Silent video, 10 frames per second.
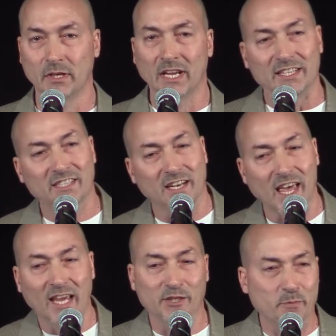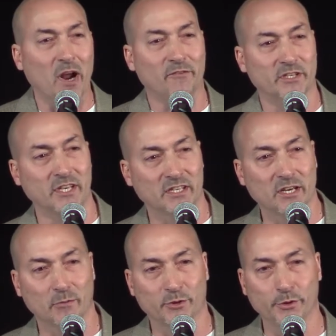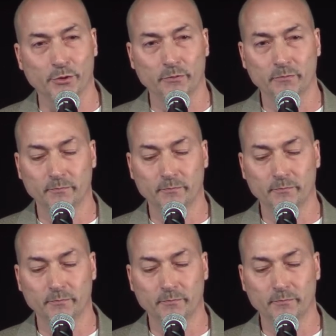And today, his prophecy has come true.